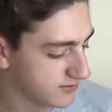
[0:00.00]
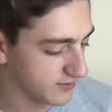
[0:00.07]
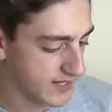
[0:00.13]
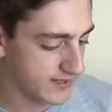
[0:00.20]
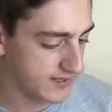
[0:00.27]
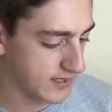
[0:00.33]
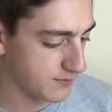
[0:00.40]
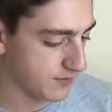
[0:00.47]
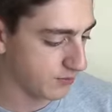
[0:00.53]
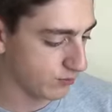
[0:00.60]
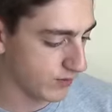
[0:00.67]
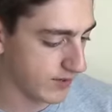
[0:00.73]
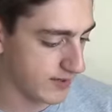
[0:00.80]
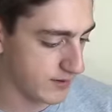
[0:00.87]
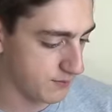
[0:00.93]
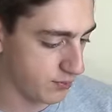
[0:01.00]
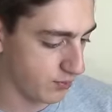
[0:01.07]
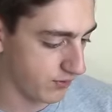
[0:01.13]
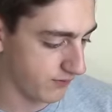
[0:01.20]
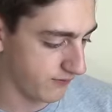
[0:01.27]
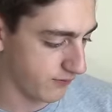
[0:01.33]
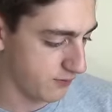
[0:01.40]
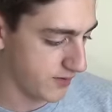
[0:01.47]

So that's gonna be really important for